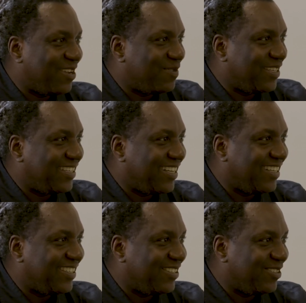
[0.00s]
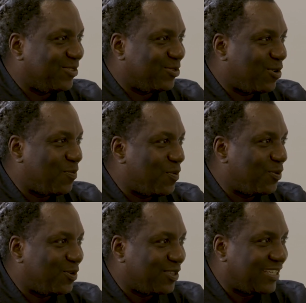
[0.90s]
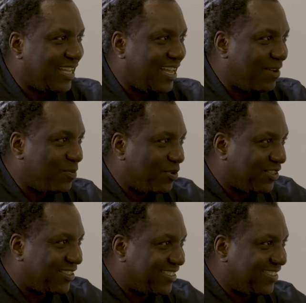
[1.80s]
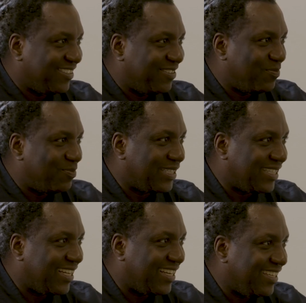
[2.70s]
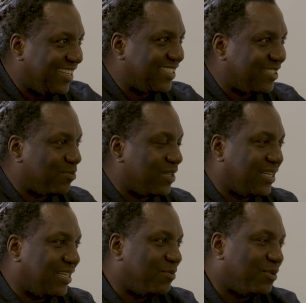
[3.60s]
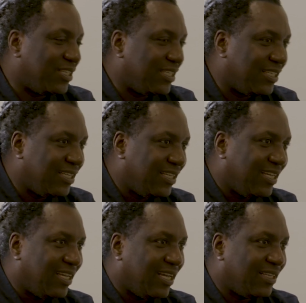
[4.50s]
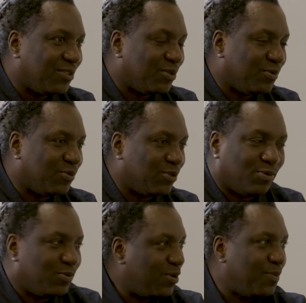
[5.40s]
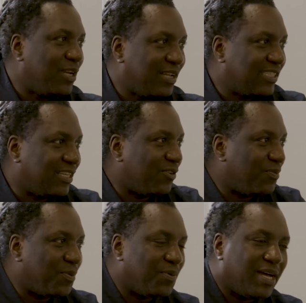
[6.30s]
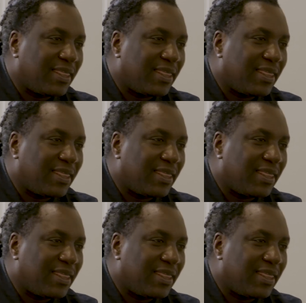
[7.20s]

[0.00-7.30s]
I mean, some people just are much better at leadership than anybody, and some other set of people.